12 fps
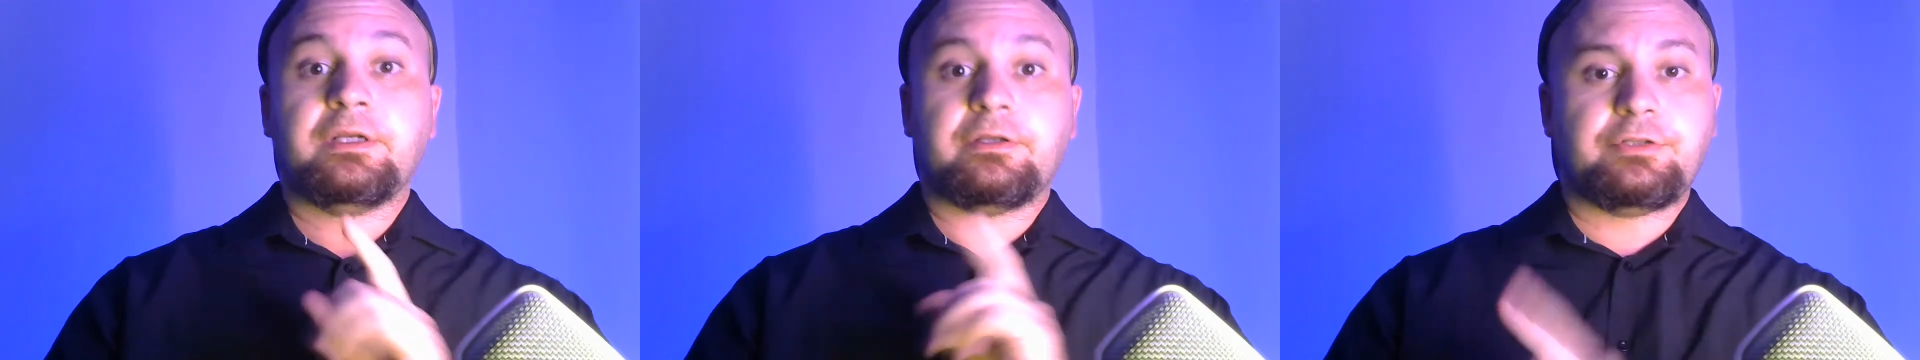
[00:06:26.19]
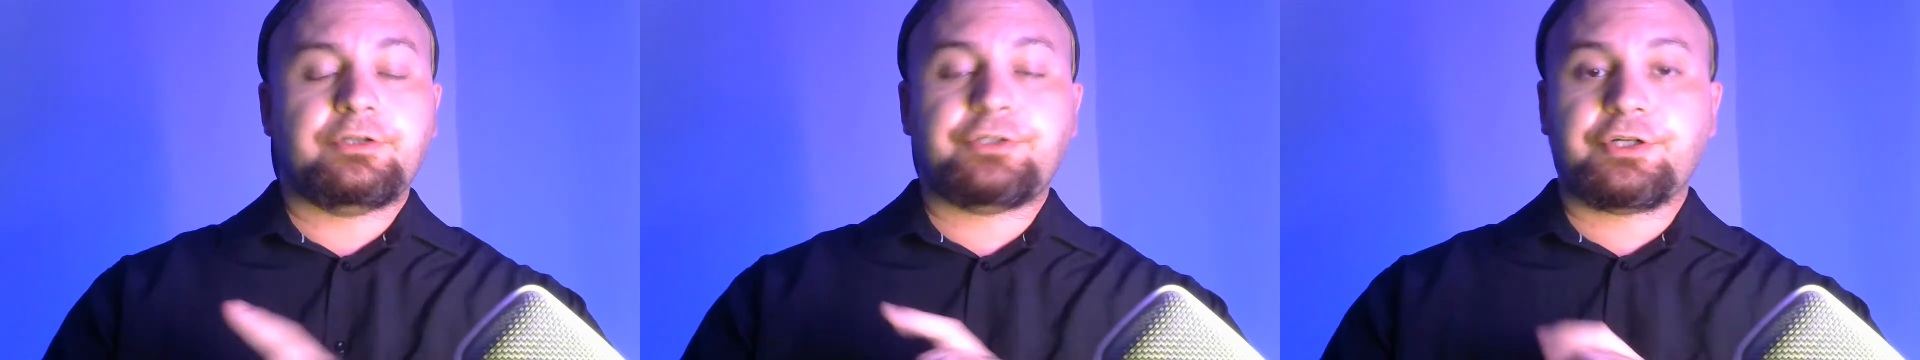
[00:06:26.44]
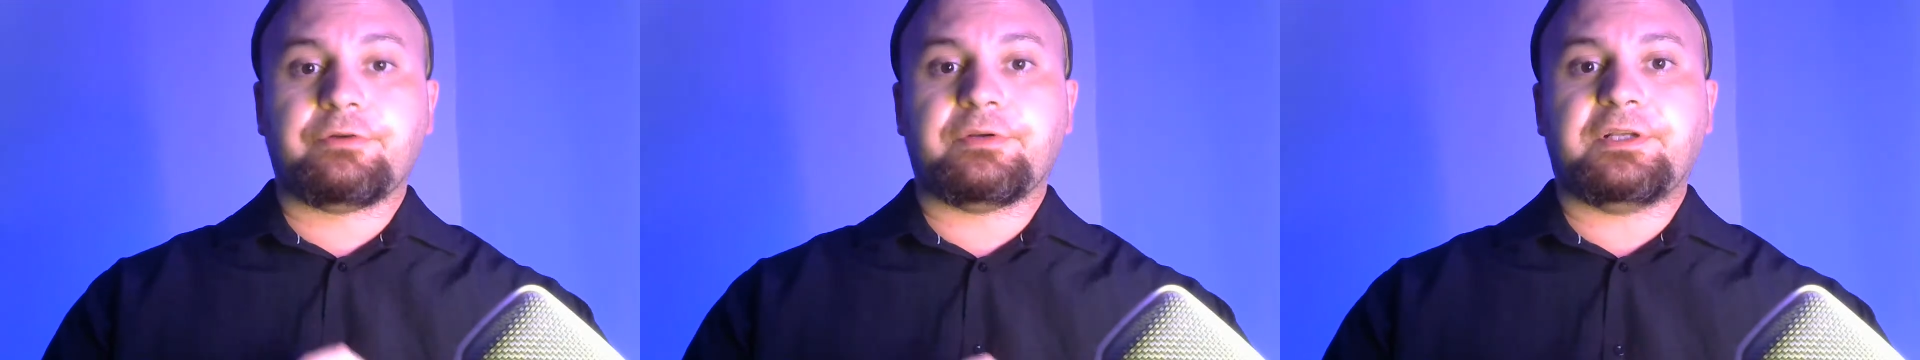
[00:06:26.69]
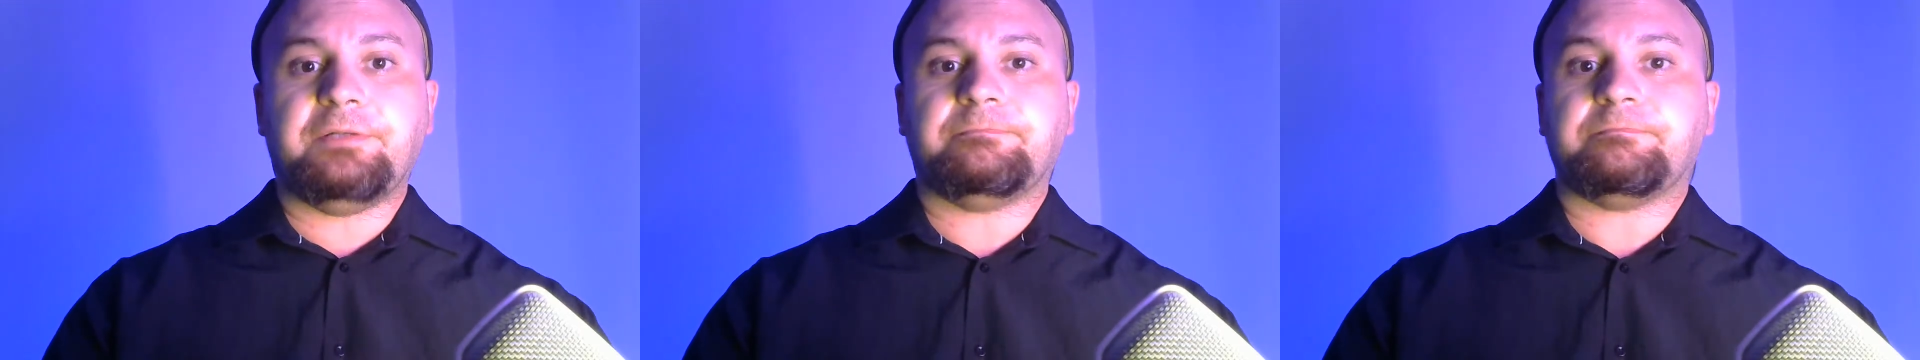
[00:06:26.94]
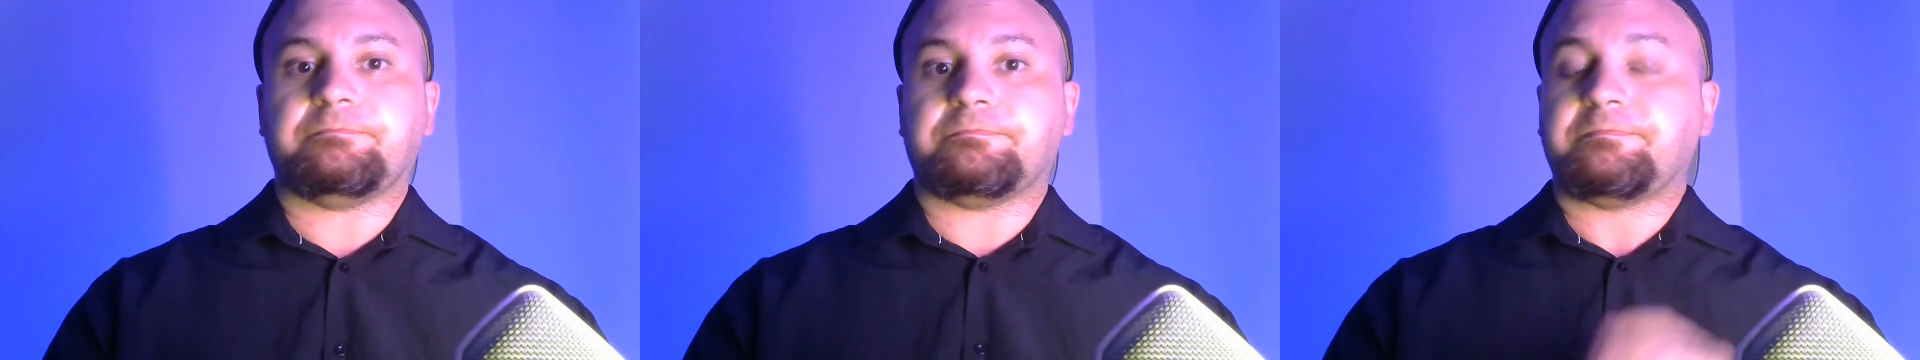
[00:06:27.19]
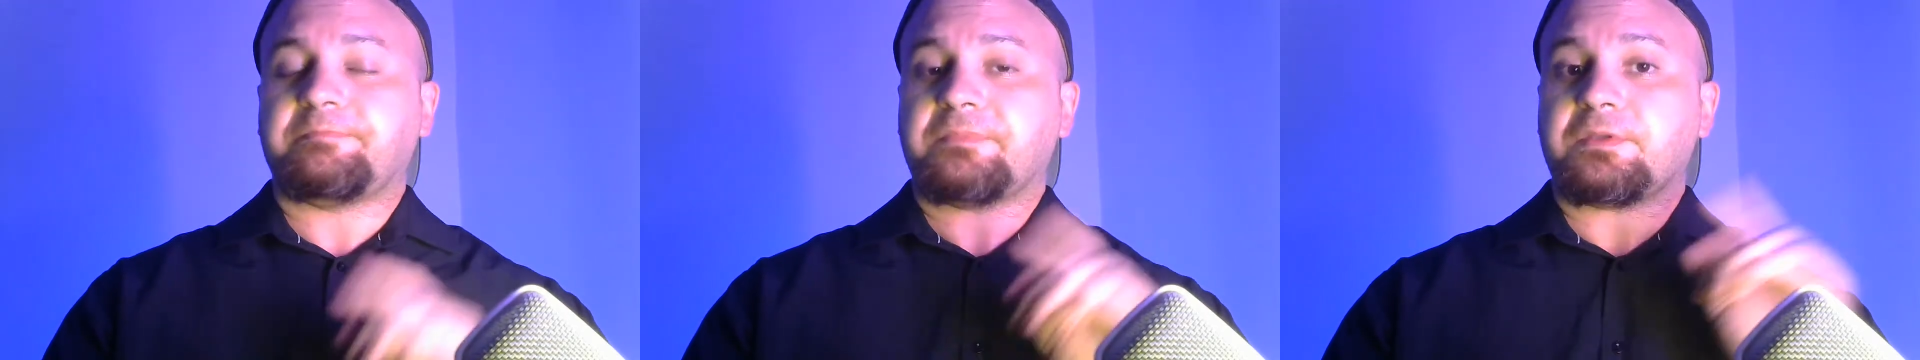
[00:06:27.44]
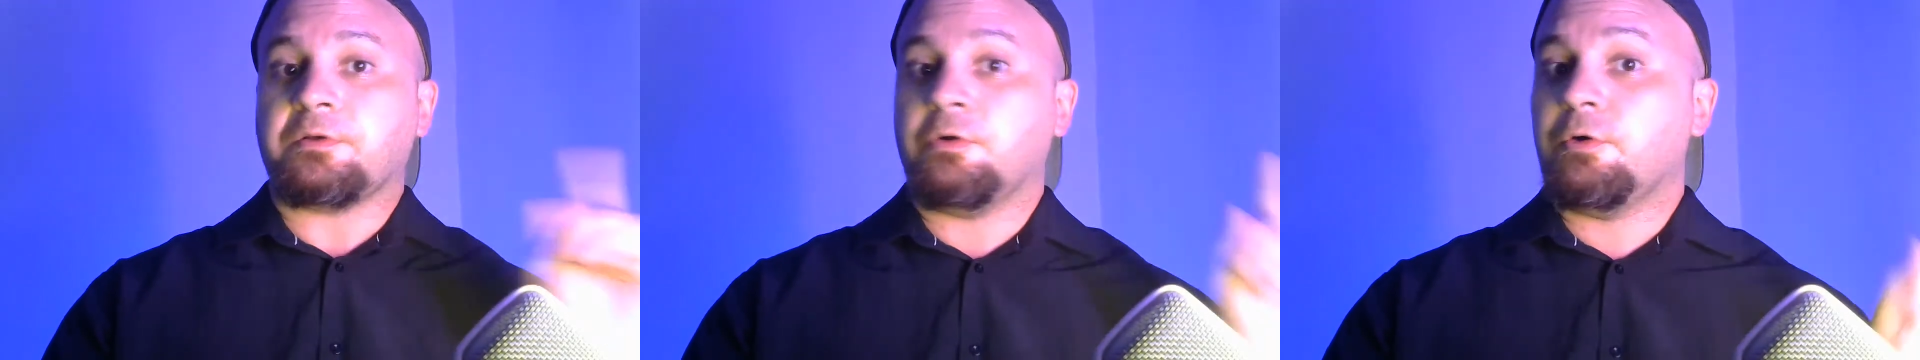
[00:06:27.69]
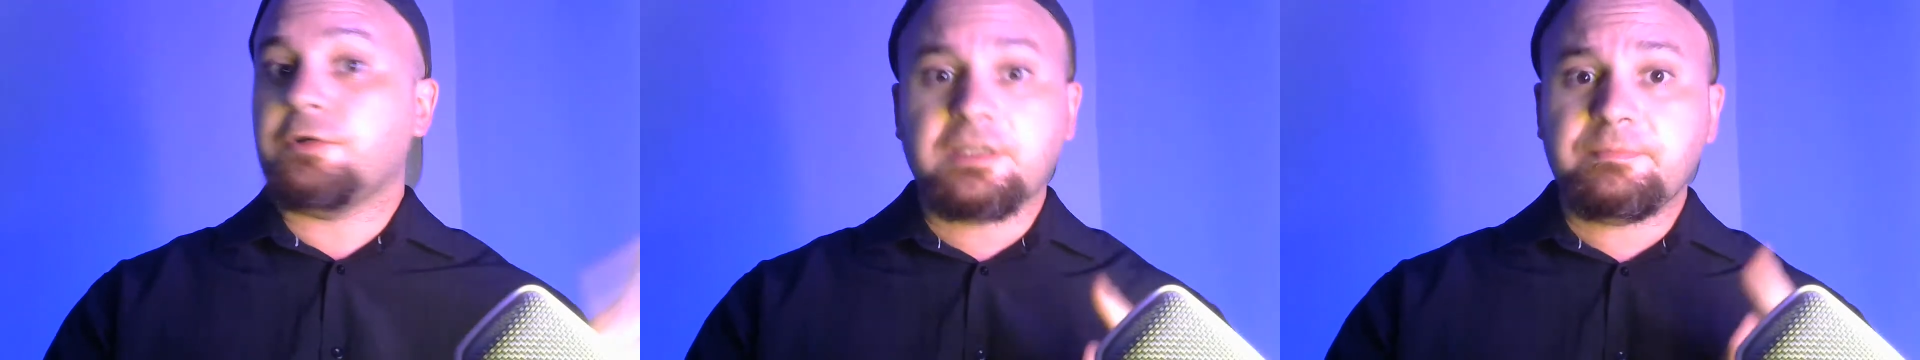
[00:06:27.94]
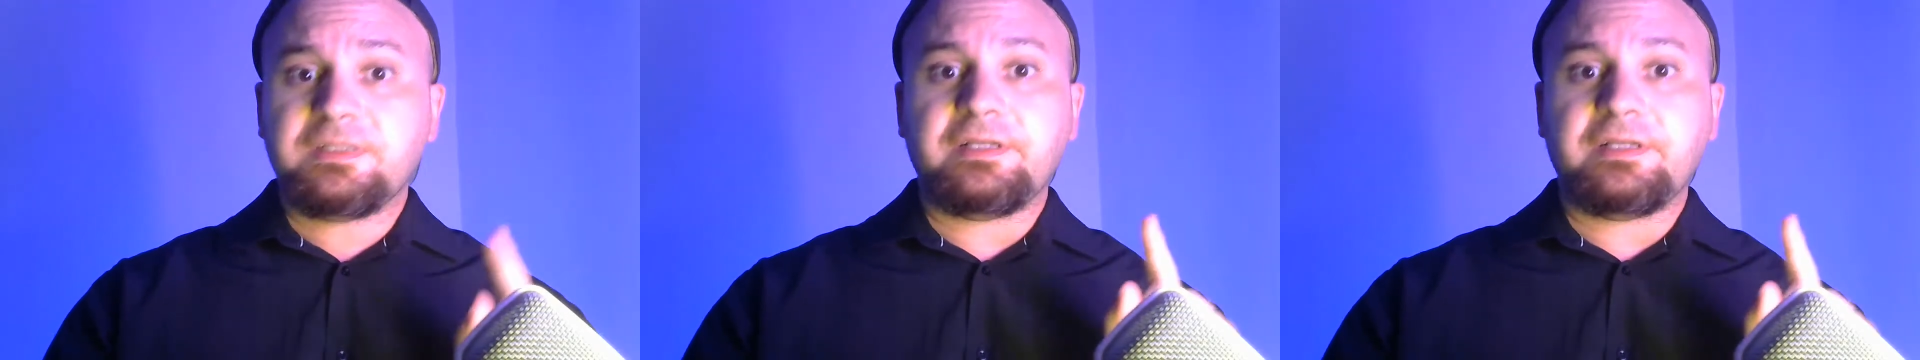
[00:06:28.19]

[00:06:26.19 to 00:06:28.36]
the jury ultimately